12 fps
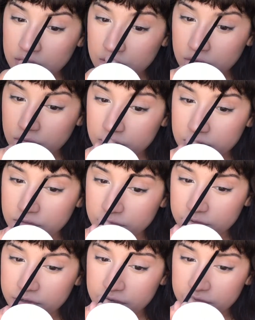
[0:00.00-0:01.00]
go in the
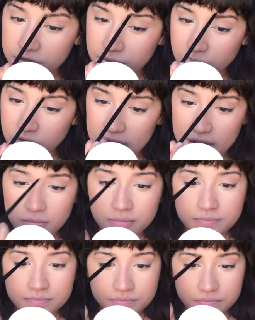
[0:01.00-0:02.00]
front of your brow
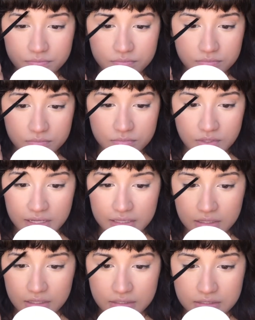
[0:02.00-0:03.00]
like
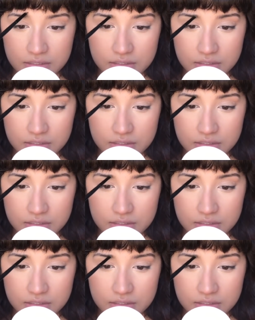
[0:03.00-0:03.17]
this.